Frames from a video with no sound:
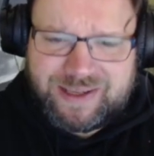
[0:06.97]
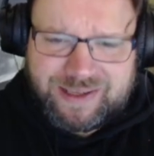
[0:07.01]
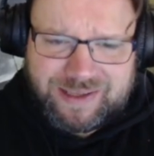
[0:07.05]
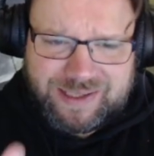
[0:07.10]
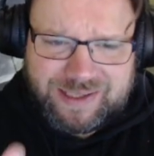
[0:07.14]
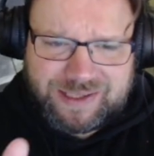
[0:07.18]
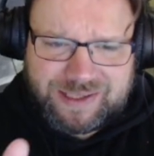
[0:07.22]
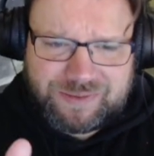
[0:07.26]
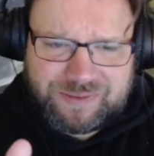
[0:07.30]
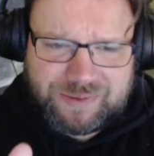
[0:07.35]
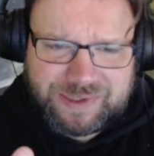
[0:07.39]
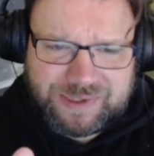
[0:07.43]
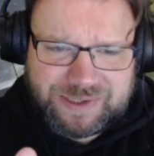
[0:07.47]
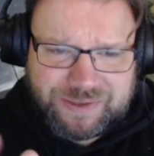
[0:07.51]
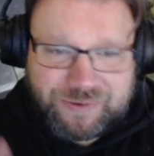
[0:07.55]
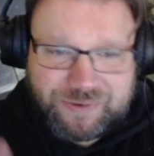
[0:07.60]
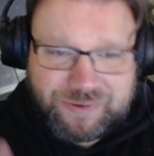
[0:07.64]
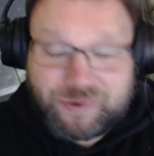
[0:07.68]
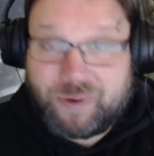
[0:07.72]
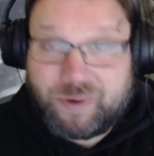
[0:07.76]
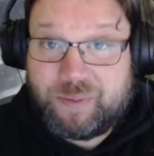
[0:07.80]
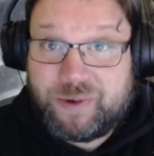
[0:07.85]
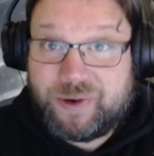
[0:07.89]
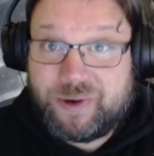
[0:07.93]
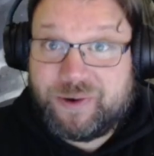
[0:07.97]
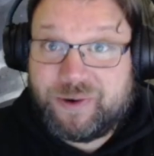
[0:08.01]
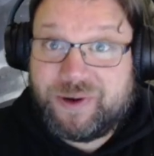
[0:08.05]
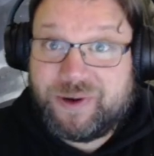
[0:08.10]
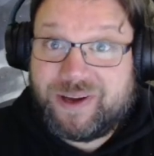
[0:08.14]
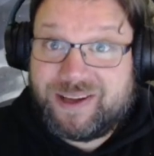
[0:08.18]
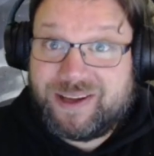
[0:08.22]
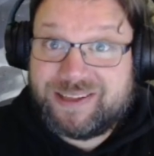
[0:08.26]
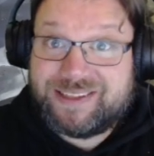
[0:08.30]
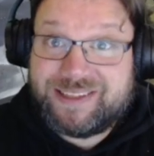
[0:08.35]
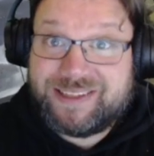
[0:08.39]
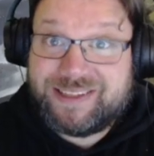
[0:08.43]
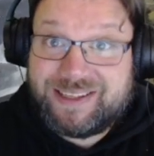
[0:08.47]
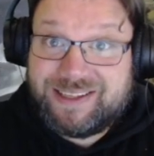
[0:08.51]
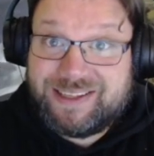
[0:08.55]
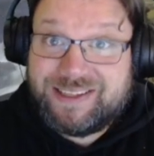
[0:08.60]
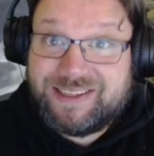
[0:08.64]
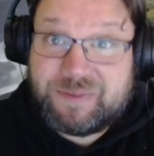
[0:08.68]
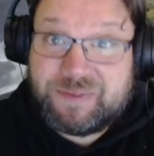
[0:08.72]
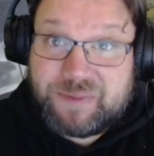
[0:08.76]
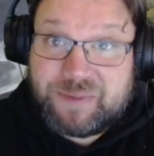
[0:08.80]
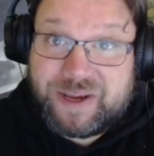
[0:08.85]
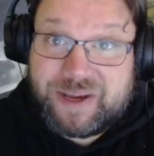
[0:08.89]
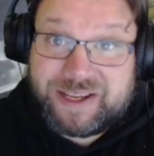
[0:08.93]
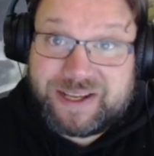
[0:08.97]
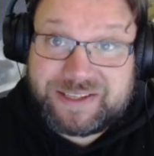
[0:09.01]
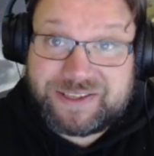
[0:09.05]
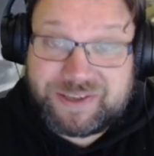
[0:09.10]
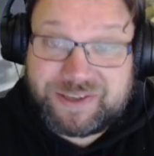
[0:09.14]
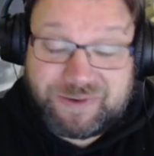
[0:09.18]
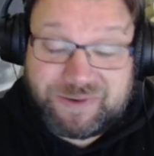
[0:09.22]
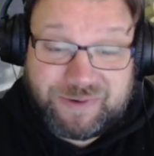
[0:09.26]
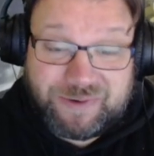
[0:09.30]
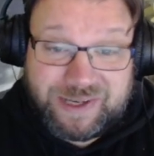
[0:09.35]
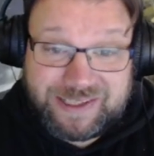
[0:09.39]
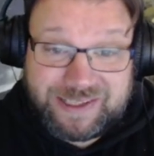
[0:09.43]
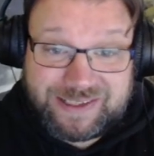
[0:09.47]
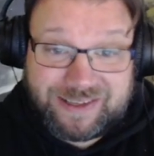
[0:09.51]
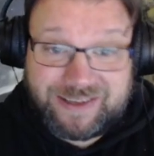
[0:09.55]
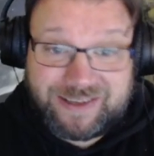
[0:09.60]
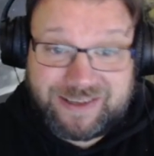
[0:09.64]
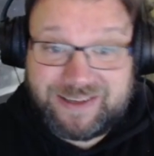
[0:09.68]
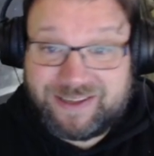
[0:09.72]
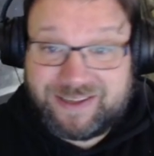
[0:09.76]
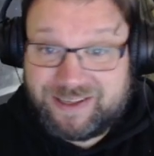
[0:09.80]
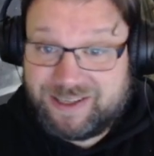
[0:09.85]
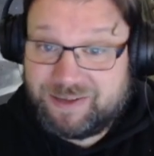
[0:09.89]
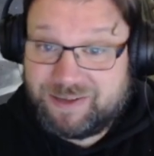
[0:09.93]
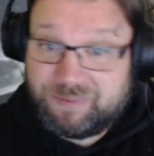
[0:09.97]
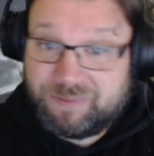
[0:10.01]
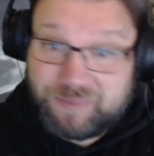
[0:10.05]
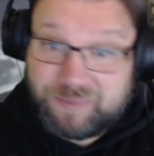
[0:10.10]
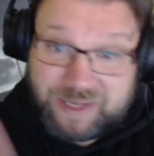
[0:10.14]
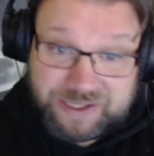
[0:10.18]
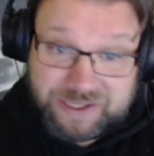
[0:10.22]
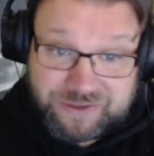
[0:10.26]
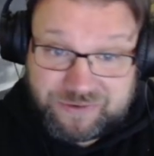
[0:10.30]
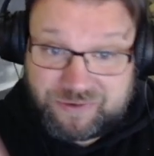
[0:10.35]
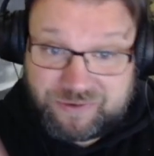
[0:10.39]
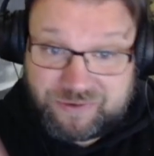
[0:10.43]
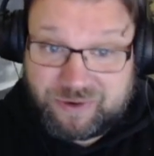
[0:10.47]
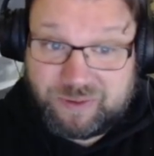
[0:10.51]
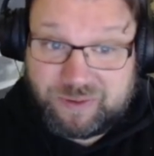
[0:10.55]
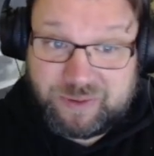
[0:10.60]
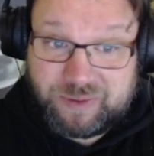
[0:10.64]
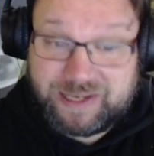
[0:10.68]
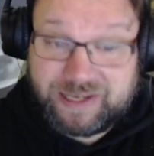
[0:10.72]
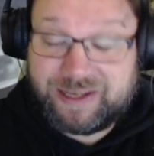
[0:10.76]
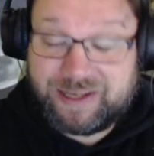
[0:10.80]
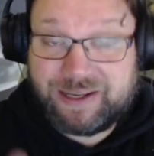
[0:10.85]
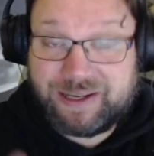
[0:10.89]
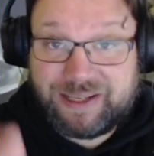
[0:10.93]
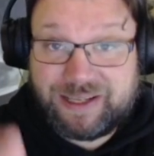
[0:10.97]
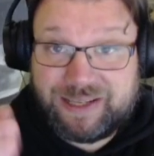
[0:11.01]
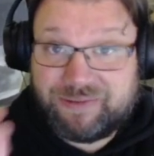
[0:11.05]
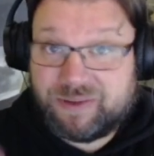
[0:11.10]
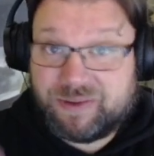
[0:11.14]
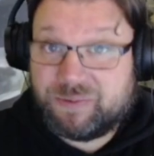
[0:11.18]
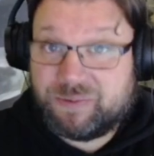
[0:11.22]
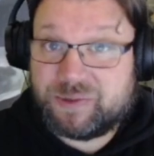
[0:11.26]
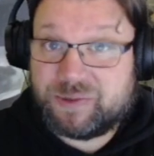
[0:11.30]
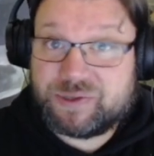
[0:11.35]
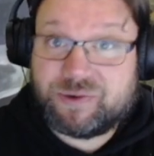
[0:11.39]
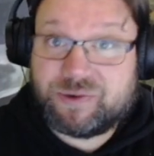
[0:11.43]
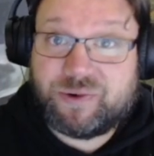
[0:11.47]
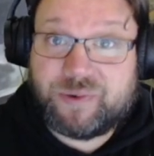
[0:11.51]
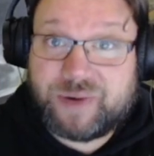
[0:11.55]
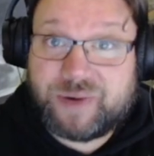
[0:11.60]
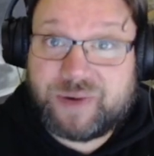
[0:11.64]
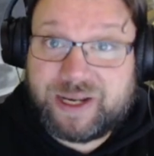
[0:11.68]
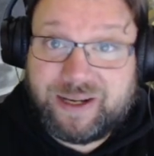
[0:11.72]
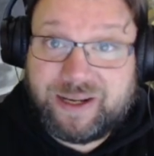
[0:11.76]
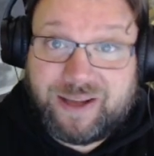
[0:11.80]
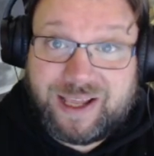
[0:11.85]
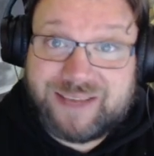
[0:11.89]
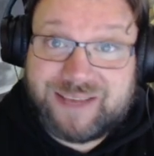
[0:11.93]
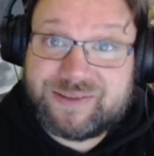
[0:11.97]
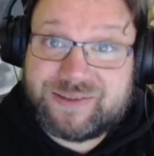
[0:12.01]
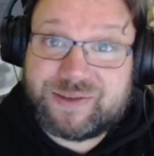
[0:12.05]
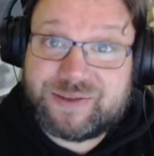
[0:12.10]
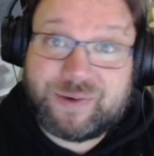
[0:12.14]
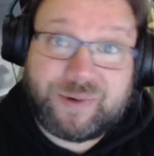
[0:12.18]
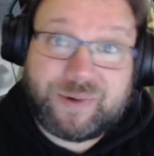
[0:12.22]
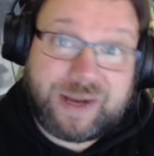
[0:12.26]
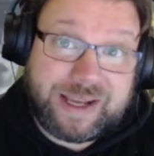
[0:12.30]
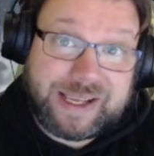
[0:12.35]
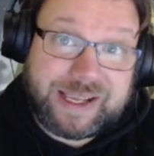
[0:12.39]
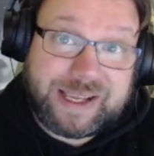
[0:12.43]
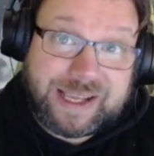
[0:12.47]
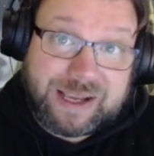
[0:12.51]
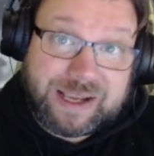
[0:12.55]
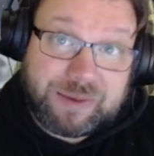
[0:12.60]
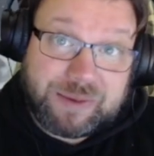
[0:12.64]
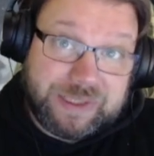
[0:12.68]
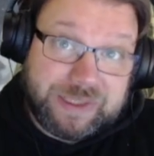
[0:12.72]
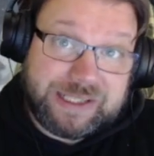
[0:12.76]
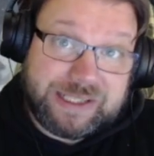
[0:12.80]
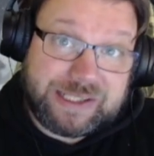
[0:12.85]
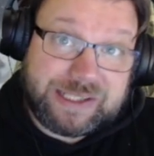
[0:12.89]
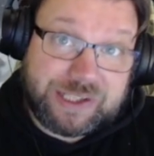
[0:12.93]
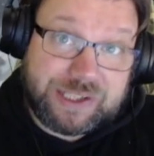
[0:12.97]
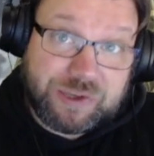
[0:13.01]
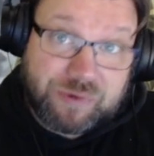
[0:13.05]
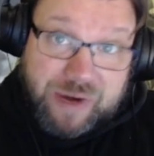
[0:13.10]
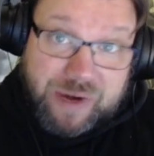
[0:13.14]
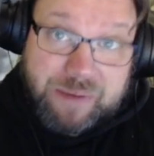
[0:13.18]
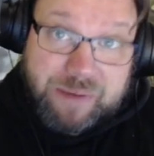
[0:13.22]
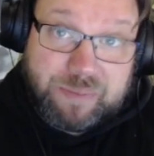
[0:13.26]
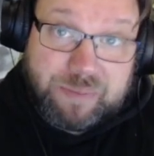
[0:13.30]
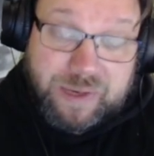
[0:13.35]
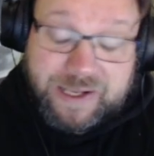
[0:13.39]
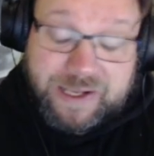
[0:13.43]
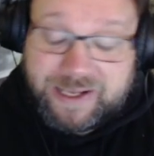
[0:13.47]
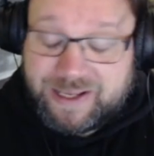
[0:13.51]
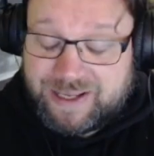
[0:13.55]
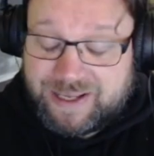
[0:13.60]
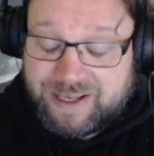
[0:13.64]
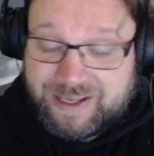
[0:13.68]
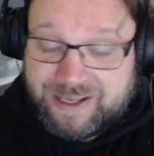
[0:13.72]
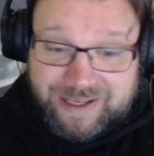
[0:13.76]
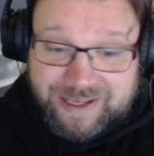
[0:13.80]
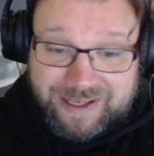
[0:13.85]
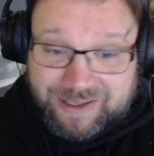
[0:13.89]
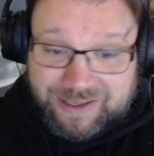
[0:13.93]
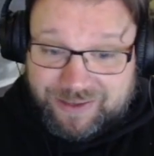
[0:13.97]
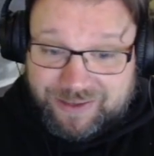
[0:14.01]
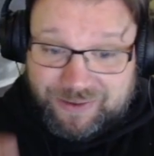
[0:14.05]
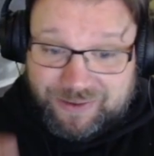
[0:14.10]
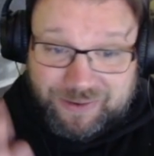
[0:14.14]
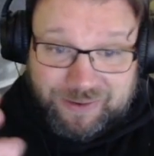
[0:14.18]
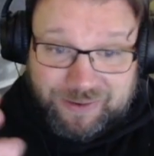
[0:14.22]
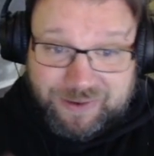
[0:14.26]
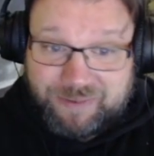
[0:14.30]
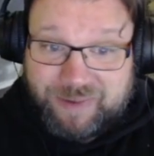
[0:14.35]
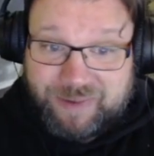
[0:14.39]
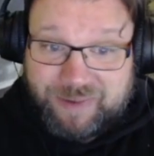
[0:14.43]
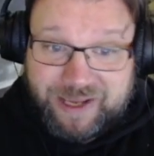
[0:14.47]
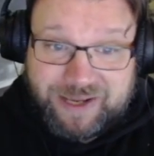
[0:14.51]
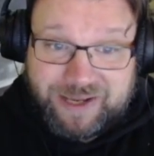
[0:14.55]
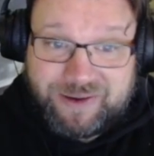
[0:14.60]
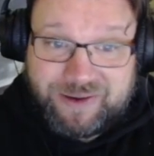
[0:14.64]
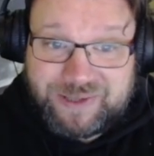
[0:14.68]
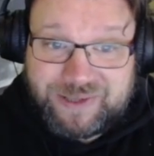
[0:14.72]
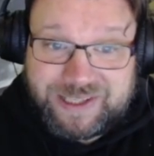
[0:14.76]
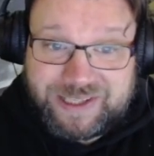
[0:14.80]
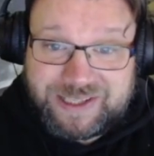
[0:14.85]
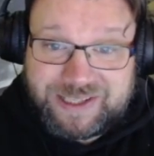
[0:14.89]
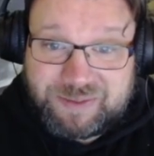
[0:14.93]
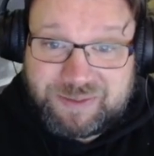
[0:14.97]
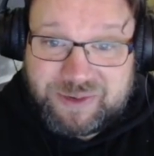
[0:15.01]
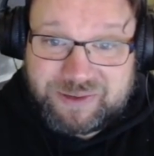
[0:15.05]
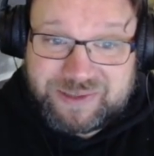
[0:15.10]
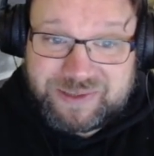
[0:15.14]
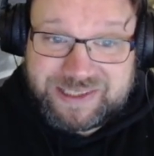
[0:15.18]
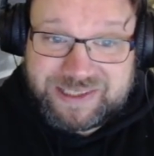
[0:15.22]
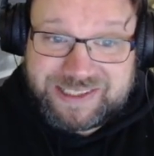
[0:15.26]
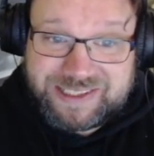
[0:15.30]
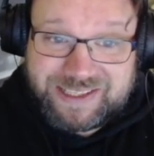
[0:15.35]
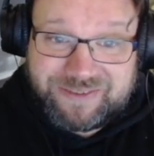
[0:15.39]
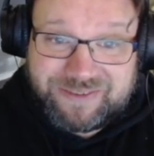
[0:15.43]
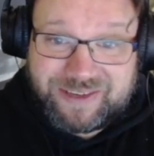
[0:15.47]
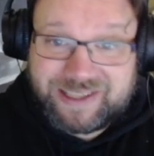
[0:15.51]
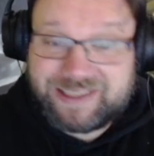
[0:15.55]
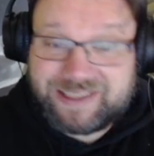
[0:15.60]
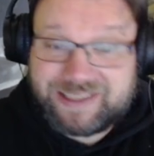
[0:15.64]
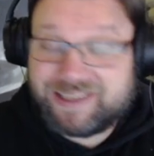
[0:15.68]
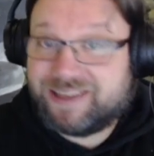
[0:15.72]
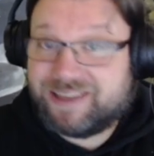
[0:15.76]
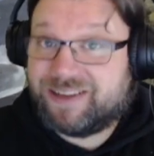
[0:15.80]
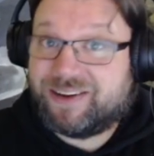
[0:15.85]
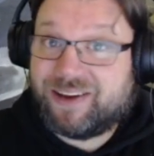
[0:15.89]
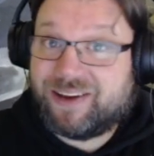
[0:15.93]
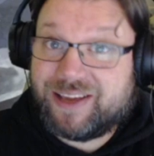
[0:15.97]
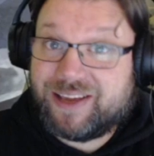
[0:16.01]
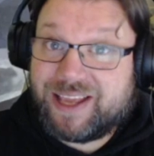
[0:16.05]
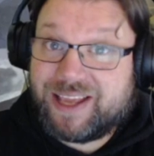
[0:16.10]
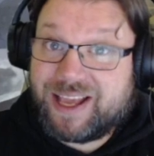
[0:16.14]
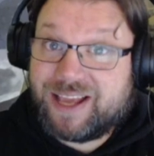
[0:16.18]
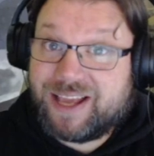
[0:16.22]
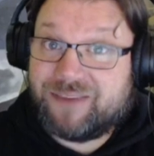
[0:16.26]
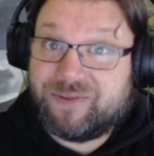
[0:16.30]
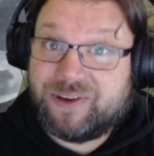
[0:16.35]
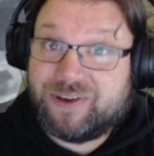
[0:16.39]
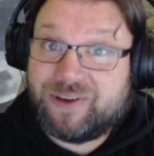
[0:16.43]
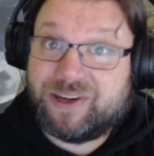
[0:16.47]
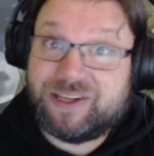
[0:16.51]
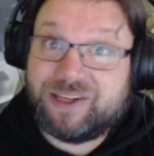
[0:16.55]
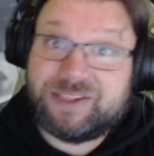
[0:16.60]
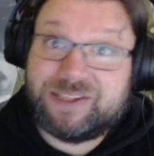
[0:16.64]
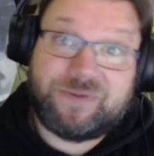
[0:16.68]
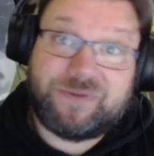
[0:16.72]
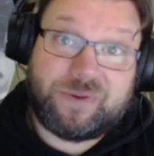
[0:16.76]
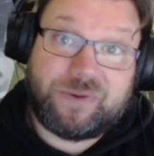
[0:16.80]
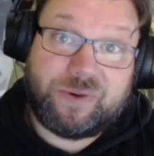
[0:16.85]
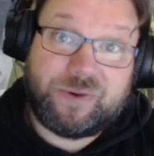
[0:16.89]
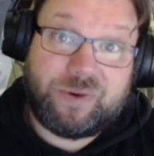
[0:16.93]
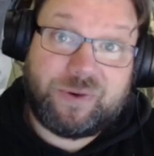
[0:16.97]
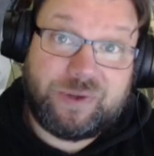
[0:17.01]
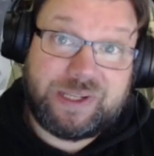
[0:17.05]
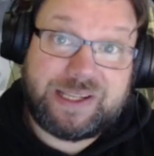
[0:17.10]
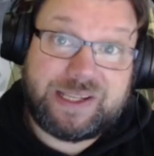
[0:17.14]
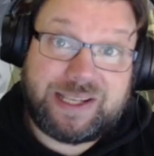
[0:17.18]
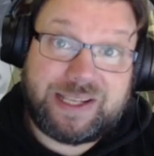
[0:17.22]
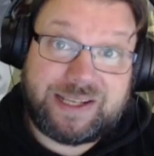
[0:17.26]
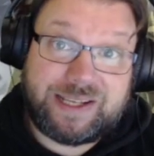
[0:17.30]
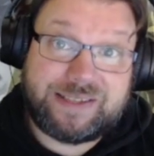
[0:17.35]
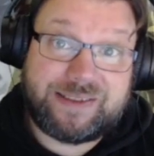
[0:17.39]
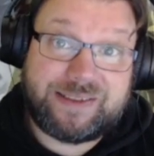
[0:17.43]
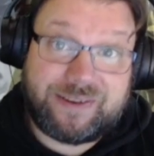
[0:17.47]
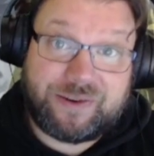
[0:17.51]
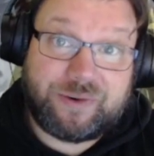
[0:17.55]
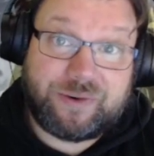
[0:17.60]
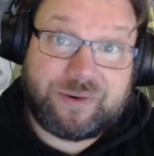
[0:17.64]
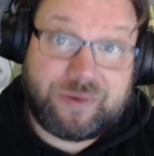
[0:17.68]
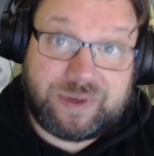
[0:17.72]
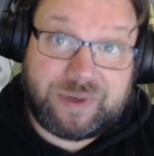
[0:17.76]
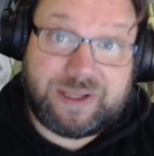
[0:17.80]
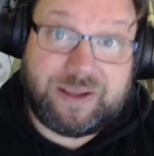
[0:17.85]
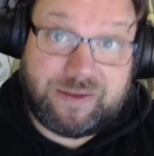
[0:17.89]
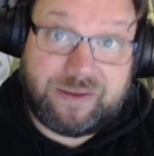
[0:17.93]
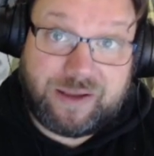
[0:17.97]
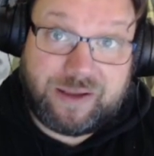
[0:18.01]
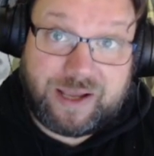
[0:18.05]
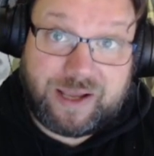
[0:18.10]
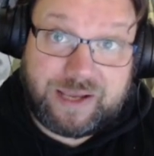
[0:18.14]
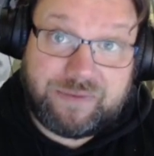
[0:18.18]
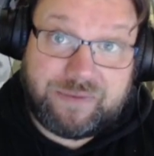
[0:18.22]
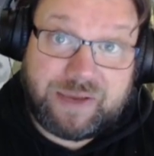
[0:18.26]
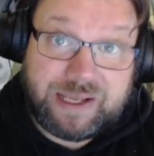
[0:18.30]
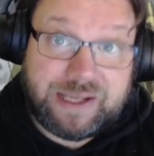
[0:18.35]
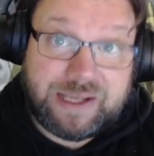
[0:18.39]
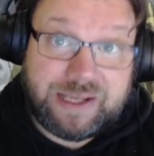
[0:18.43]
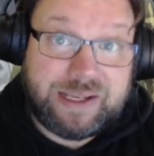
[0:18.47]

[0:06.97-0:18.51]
This was dropped on us in the patch quite suddenly. Patch dropped and event was already live, so I have been scrambling to make content about this event, and I have guides for all the tasks that are currently live.